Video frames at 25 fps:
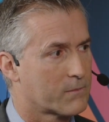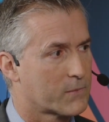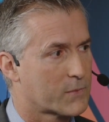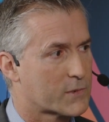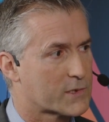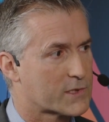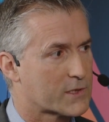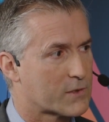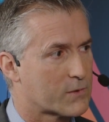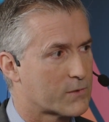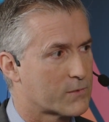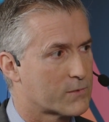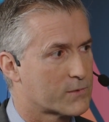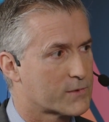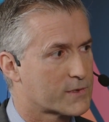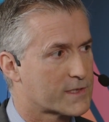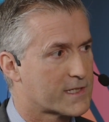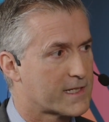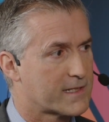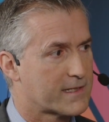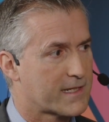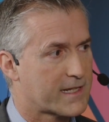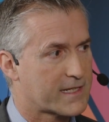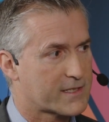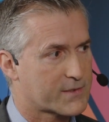So
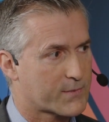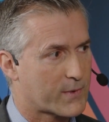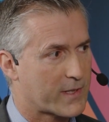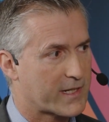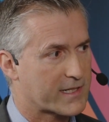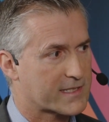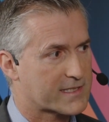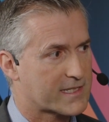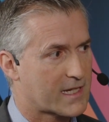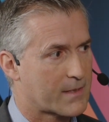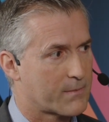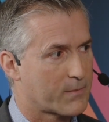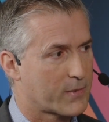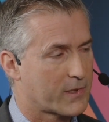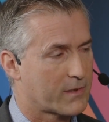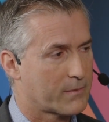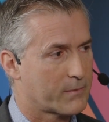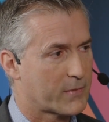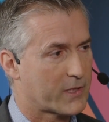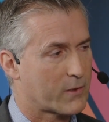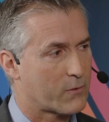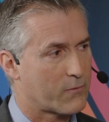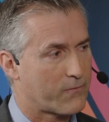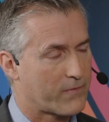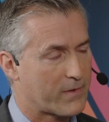that's one example.
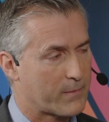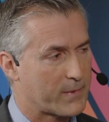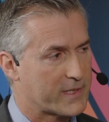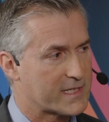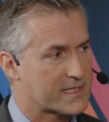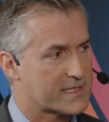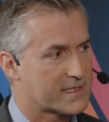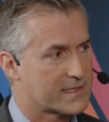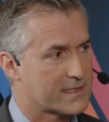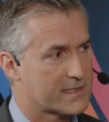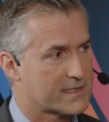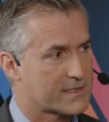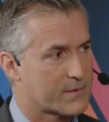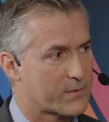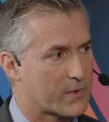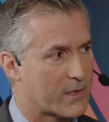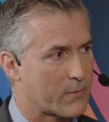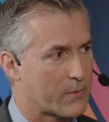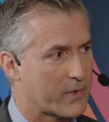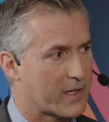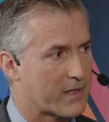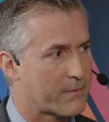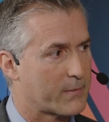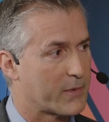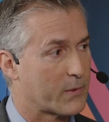But O-Film is the one
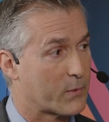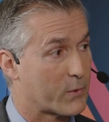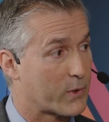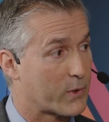we have been